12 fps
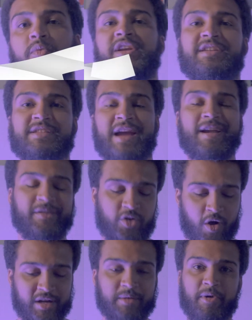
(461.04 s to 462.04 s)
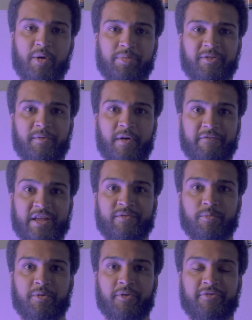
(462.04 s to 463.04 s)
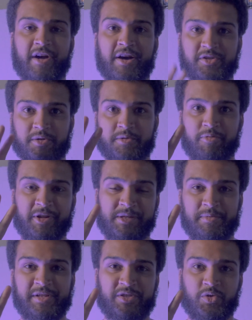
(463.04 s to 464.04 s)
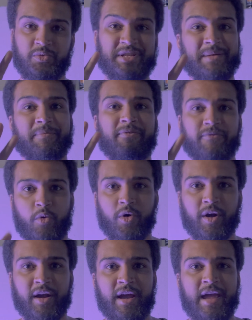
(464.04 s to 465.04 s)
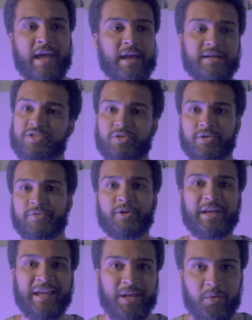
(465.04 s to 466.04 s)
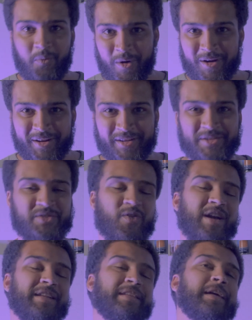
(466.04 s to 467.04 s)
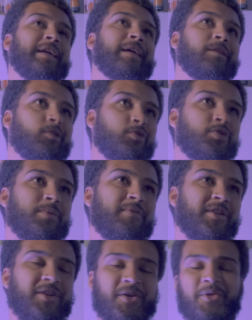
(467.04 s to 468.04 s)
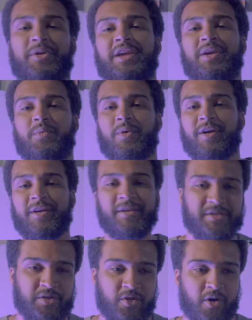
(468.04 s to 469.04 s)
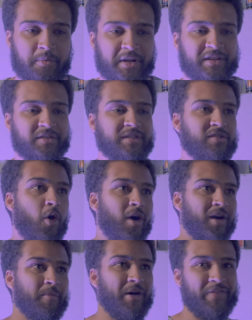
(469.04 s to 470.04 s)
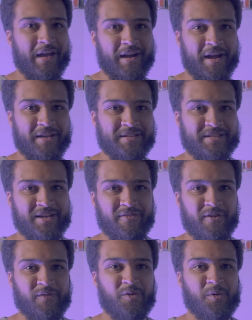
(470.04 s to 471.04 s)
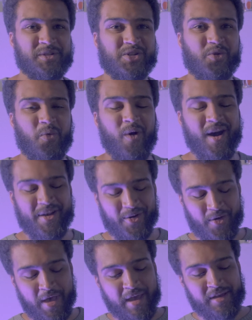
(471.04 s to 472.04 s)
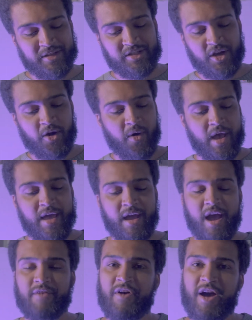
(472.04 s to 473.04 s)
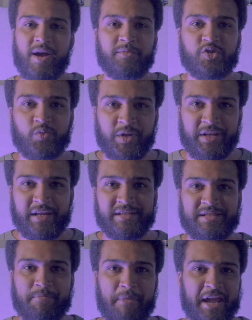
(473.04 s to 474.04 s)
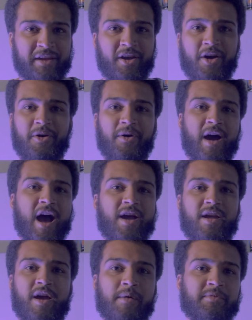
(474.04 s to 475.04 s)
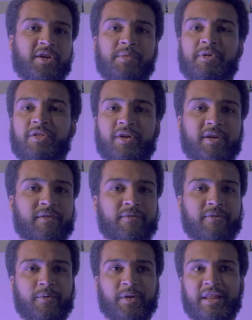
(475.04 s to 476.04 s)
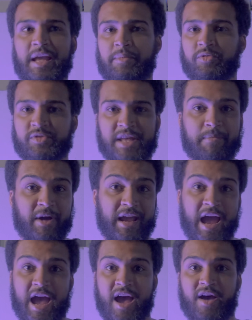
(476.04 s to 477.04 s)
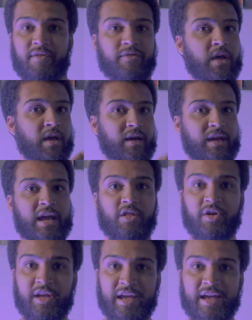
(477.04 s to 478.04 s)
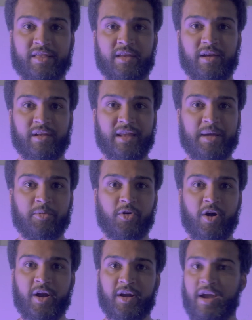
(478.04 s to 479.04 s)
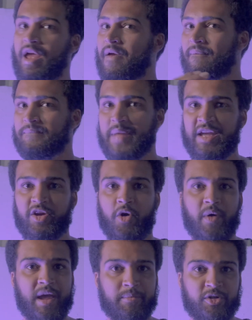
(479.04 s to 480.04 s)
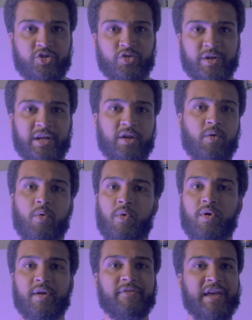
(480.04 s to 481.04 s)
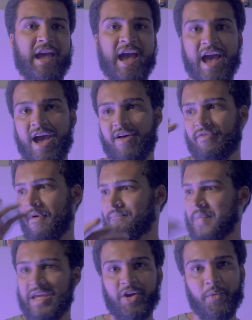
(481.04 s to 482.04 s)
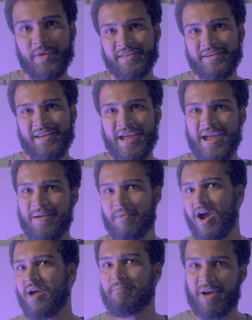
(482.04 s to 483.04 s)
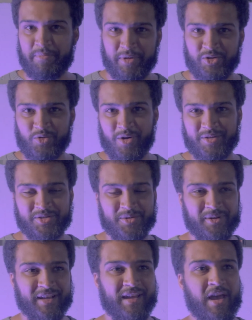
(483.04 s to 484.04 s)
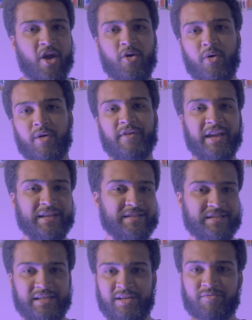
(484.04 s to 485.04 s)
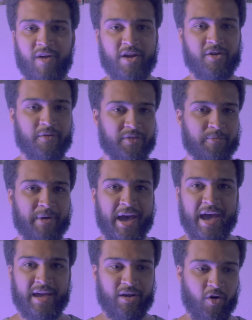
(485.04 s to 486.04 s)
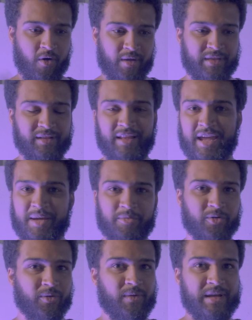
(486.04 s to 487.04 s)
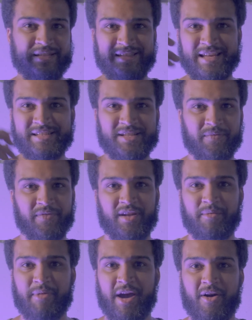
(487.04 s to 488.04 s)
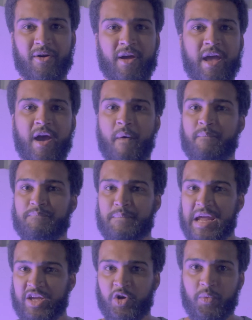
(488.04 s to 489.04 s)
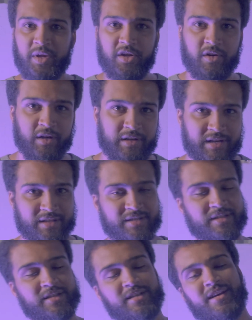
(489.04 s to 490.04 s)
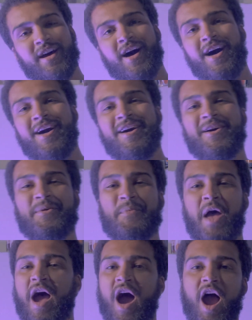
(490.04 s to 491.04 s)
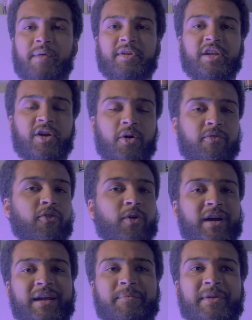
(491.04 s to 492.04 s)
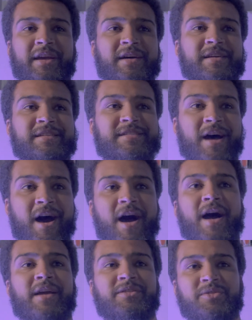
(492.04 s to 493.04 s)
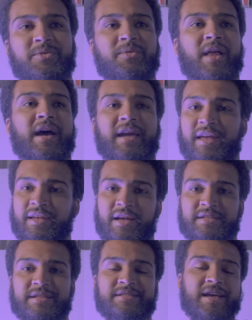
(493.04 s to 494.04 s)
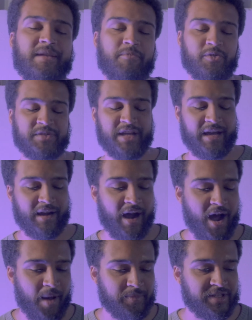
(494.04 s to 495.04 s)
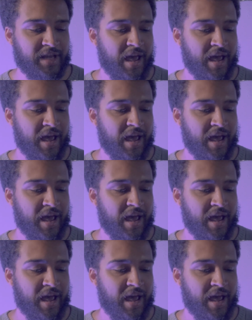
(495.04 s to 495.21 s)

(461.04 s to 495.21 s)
we just kind of talked about flavor profiles, which brings me to tip 4, is look for keywords, right? Like YouTube video keywords. You know, I'm going to talk about that kind of stuff every once in a while. So if I was really into mango, I'm going to be looking for labels that might have, again, looking at the label art, mango imagery, or if they have mango name, I might be drawn to it. Or if I can see right off the bat on the label, it says something about mango-y goodness, I'm gonna go for it because I do like, as I said, Mosaic hops.